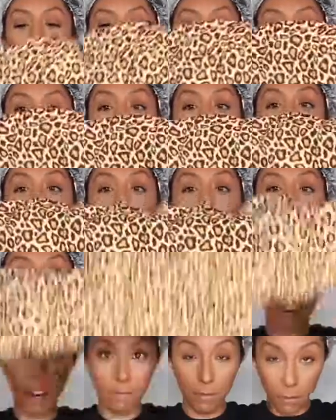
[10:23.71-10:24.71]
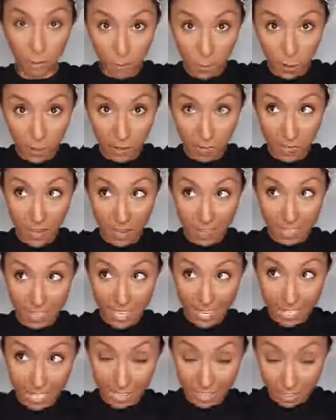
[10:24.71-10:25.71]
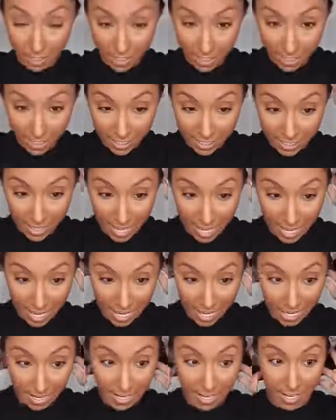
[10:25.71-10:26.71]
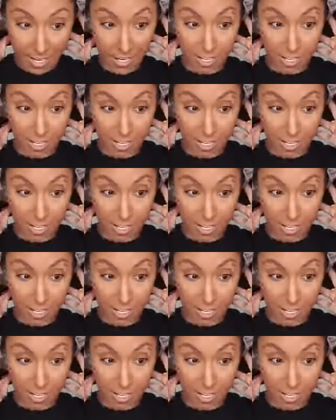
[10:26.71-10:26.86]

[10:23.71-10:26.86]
I put it in the microwave for 45 seconds on each side.